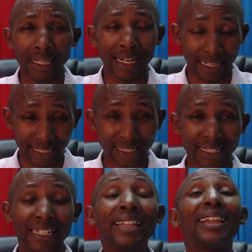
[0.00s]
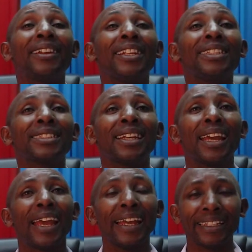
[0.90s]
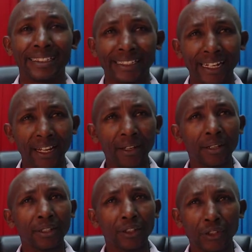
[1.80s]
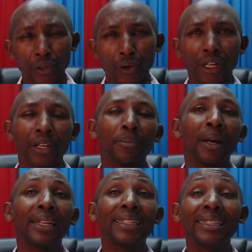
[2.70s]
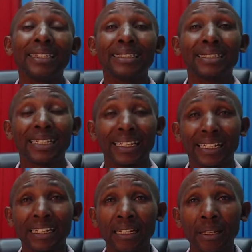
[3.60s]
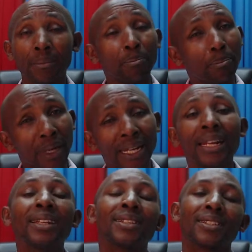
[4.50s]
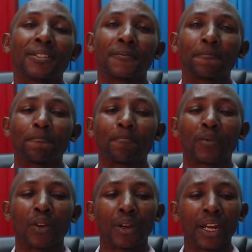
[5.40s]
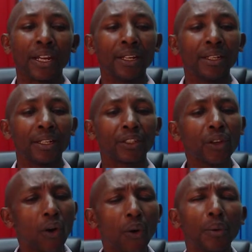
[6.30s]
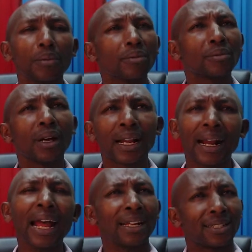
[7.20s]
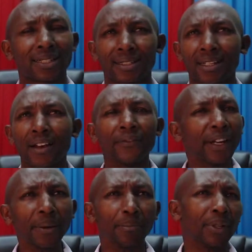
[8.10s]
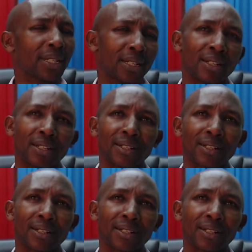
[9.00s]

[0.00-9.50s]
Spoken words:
the last in the list and say John Kimani taking minutes. Okay, so ranks are very important.